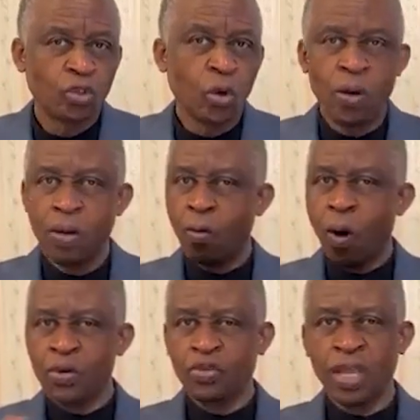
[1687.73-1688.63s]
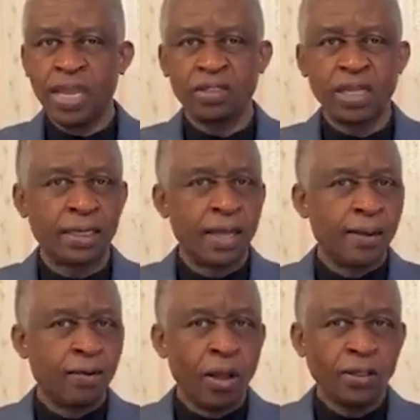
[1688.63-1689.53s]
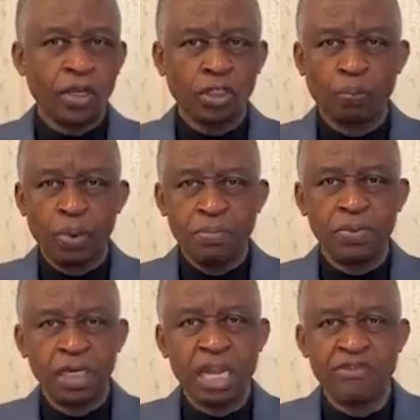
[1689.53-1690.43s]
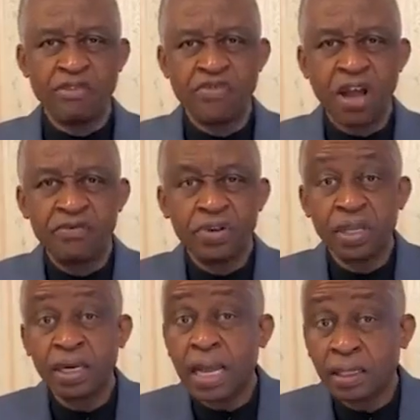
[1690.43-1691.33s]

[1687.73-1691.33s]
So what we're saying is that don't just blame the devil for everything.